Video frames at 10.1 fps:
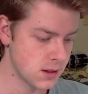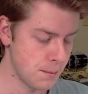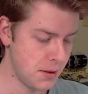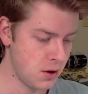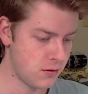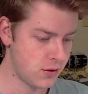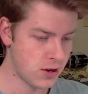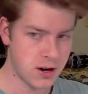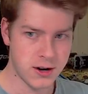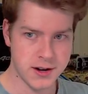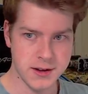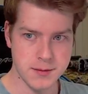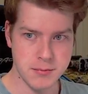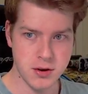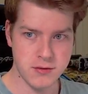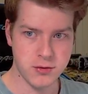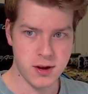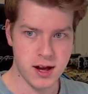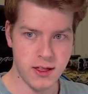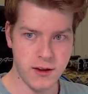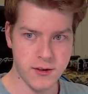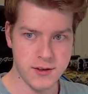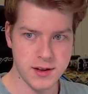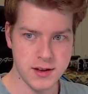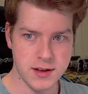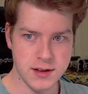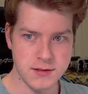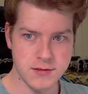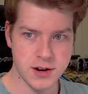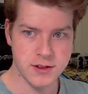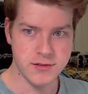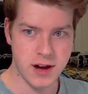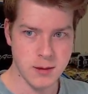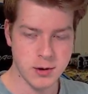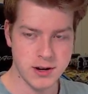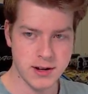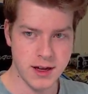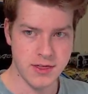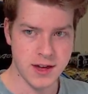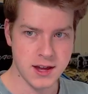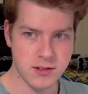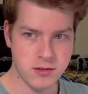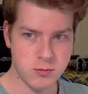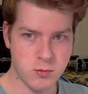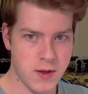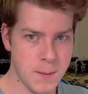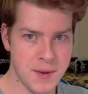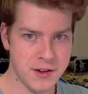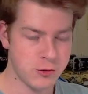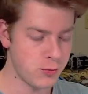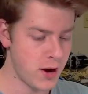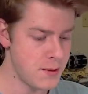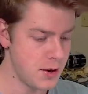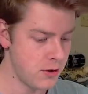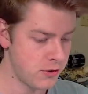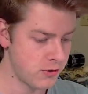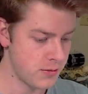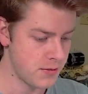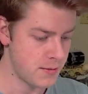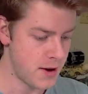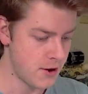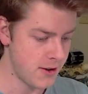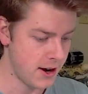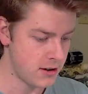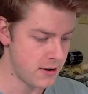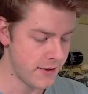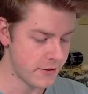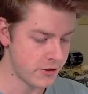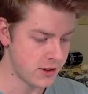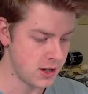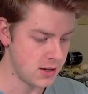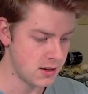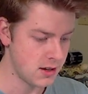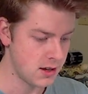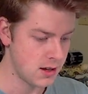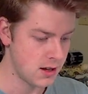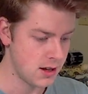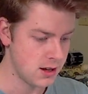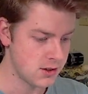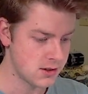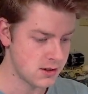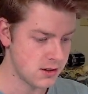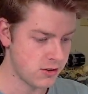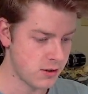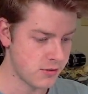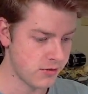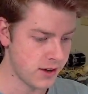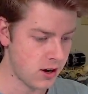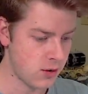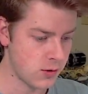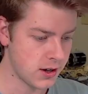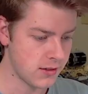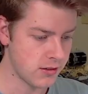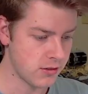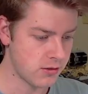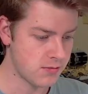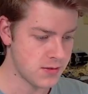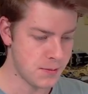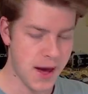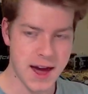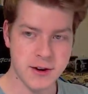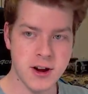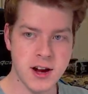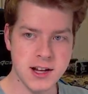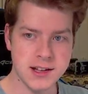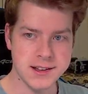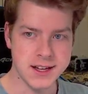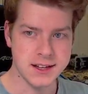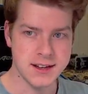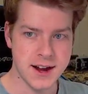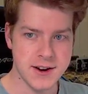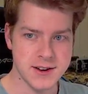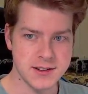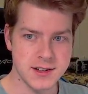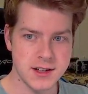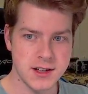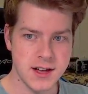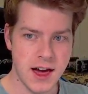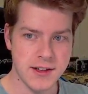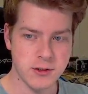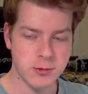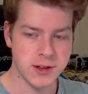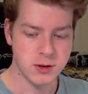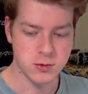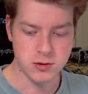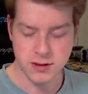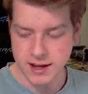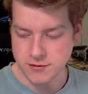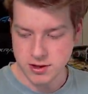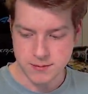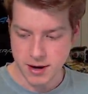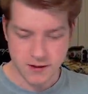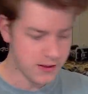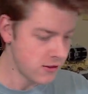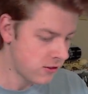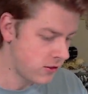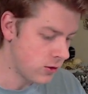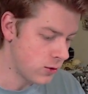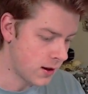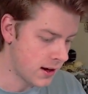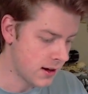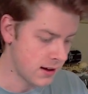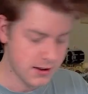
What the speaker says: beautiful card, beautiful hollow, very vibrant. I think it's one of the best rainbows from the modern era I've ever seen. Just in terms of like artwork and the pattern on it. Like, I don't know. I think it's really cool. Like, if you compare this to,